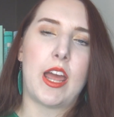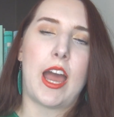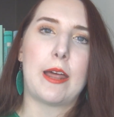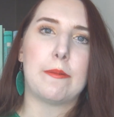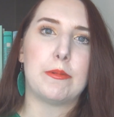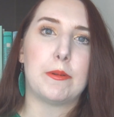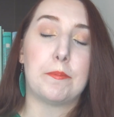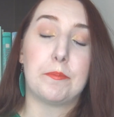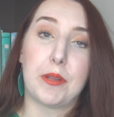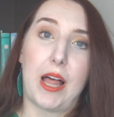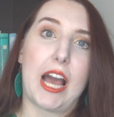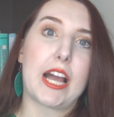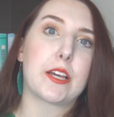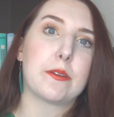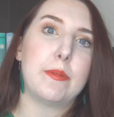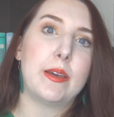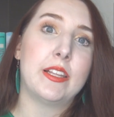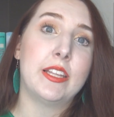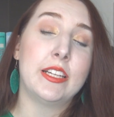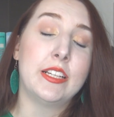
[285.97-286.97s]
had been
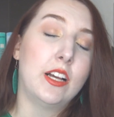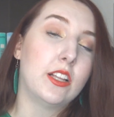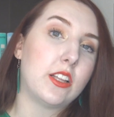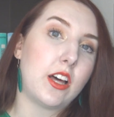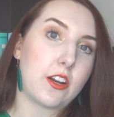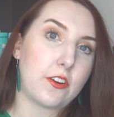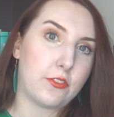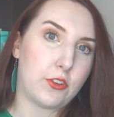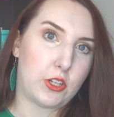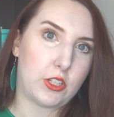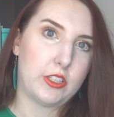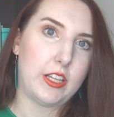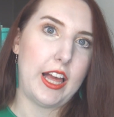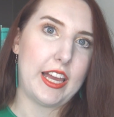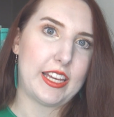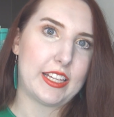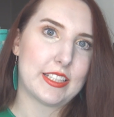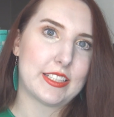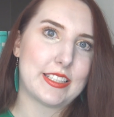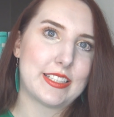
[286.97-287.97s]
blackmailing a lot of her
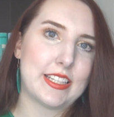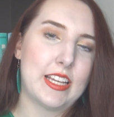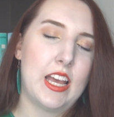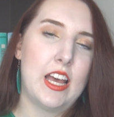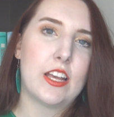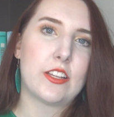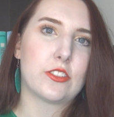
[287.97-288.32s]
clients.